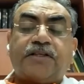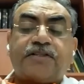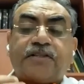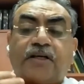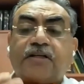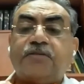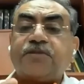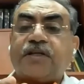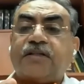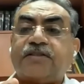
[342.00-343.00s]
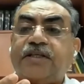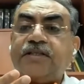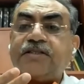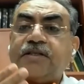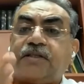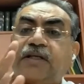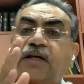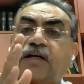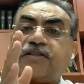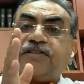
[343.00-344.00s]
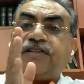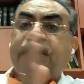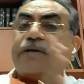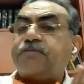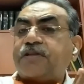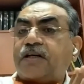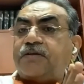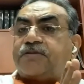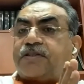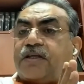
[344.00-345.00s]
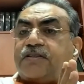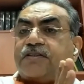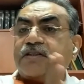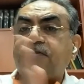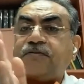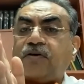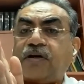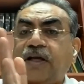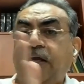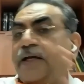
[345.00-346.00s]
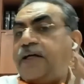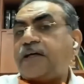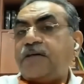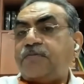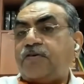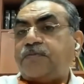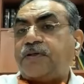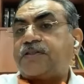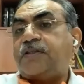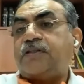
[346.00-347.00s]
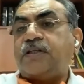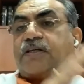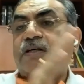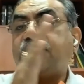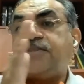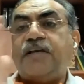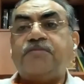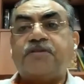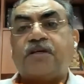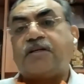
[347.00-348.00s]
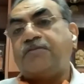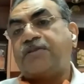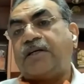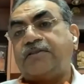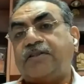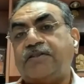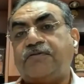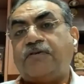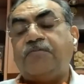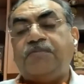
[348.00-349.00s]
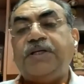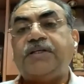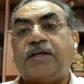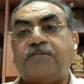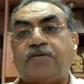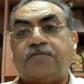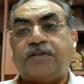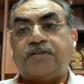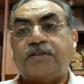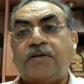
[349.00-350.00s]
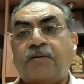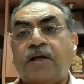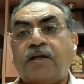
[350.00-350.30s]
These circumstances, there are same circumstances for A type of person, there are same circumstances for B type of person.